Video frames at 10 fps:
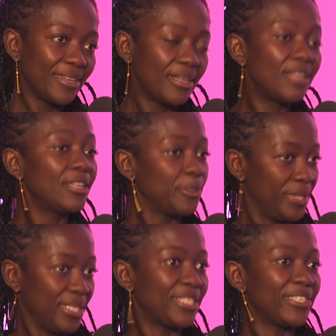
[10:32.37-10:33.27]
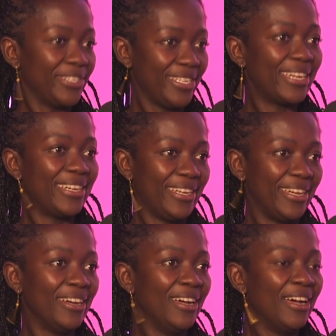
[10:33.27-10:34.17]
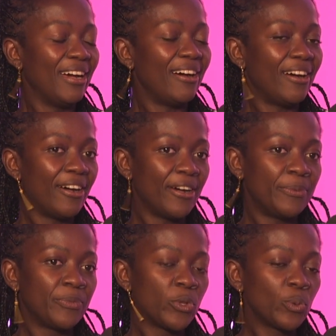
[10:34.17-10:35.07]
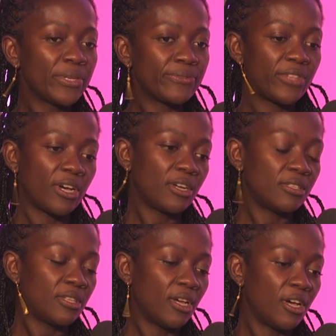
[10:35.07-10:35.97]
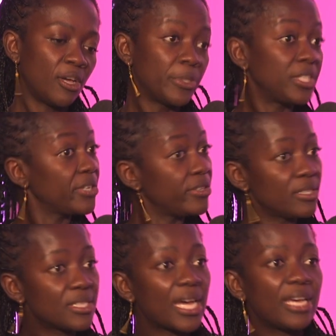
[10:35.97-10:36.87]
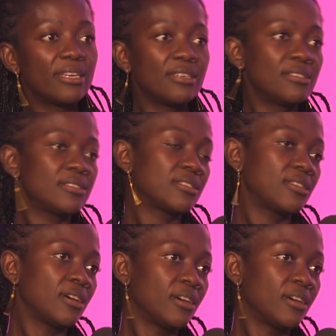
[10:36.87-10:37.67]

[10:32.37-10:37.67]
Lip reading: A little bit easier, yeah. We've done material science.